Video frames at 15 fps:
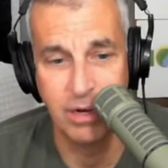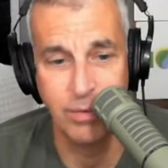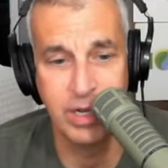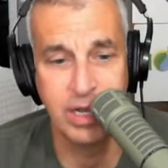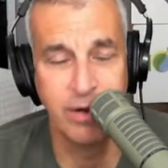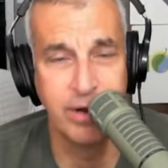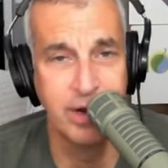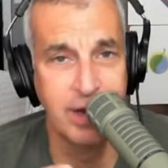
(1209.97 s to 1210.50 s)
We
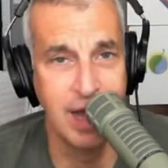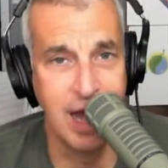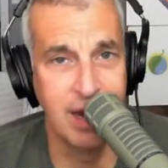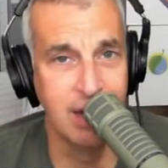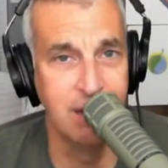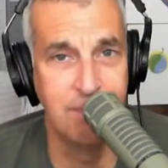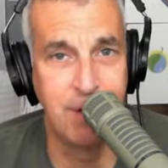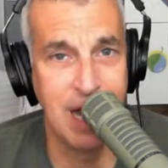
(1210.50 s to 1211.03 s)
go to
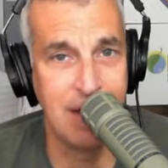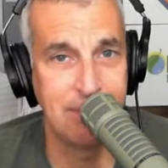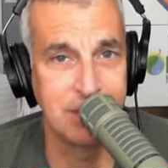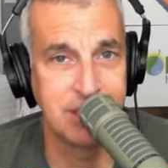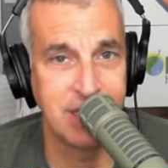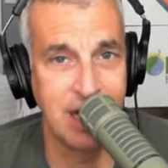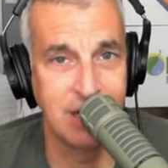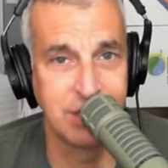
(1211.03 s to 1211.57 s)
Nana and
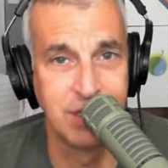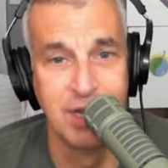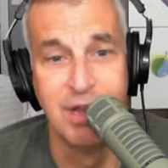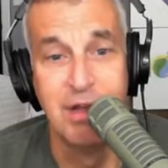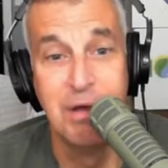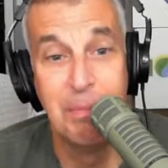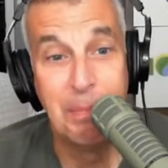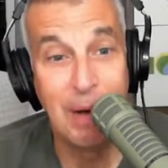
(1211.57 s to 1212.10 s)
Papa's house.
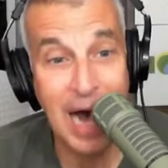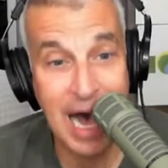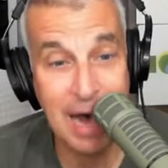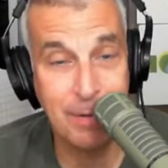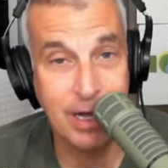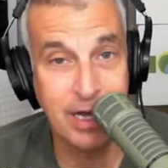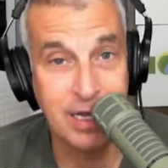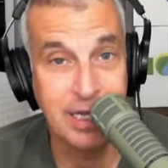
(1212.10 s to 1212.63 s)

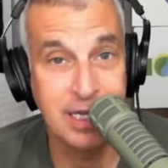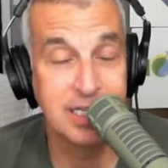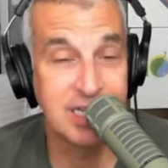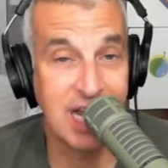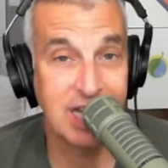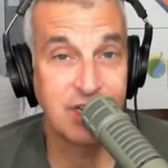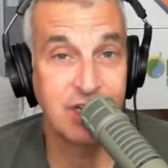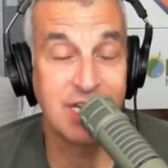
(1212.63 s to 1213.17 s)
Papa is
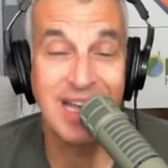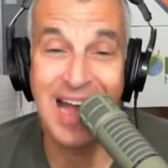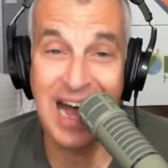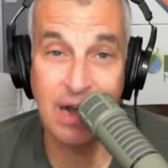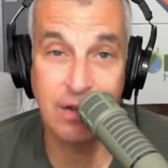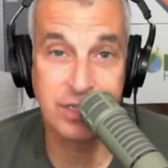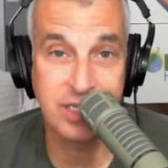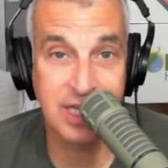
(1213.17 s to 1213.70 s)
actually
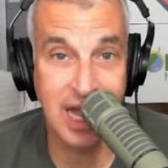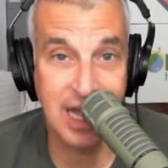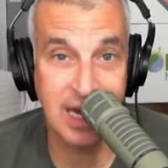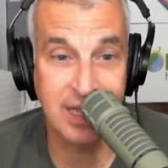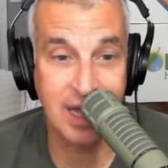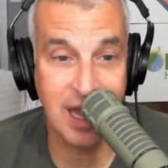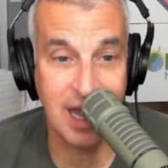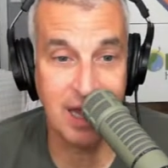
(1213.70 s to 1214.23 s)
outside
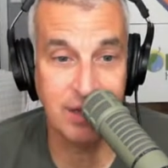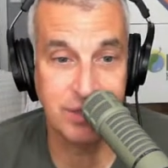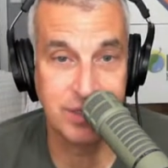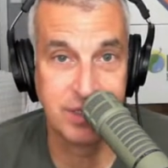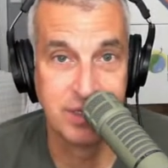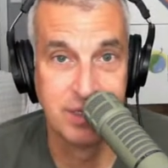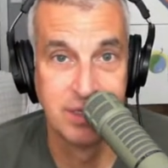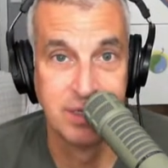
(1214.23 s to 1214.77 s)
of the
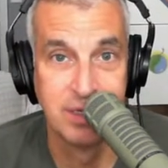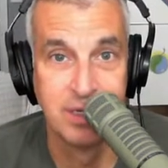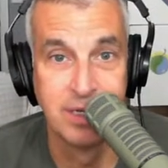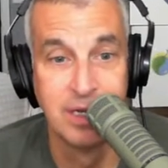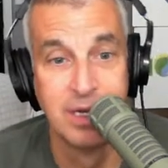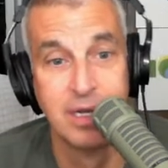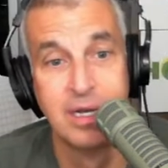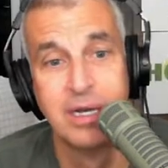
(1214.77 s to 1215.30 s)
house.
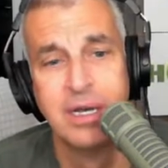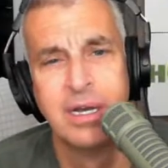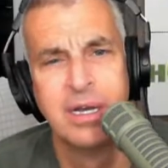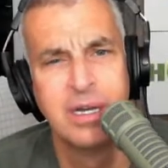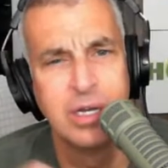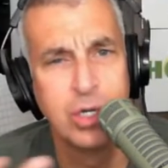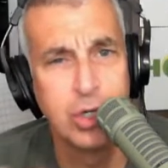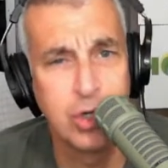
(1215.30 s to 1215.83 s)

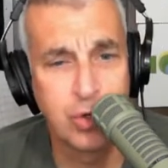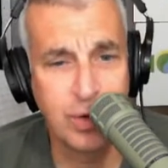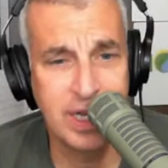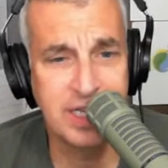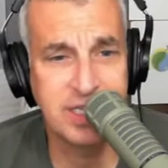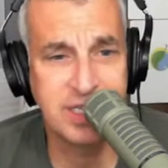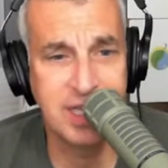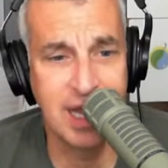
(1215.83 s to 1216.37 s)

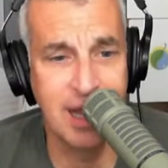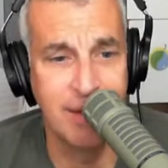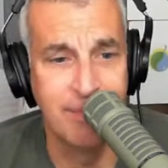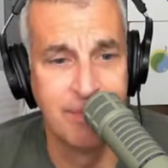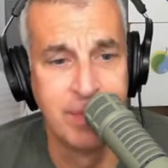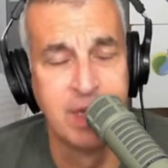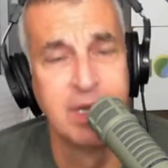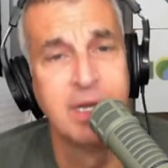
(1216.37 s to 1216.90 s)
Greets
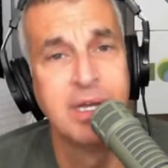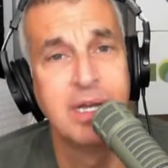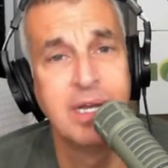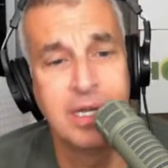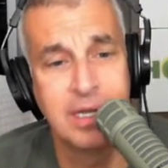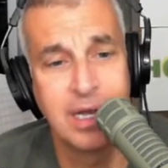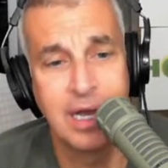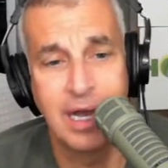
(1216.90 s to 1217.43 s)
them.
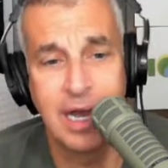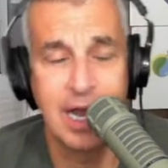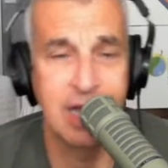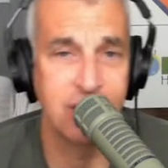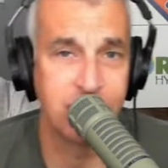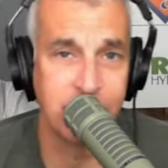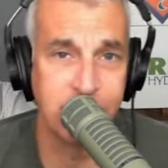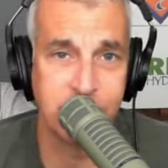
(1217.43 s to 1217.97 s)
I
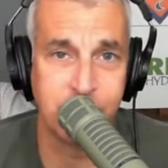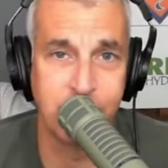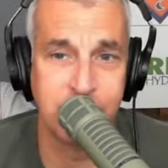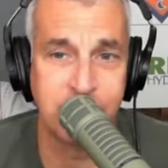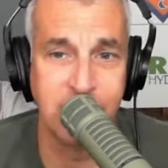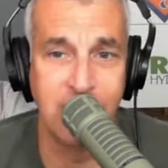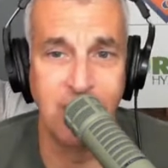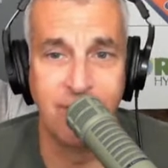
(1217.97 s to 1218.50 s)
introduce
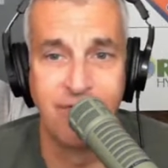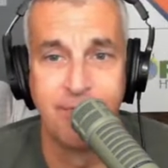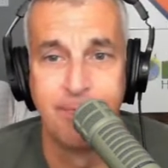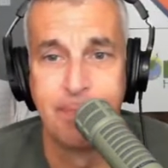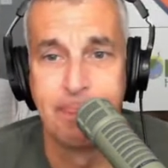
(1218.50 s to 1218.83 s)
myself.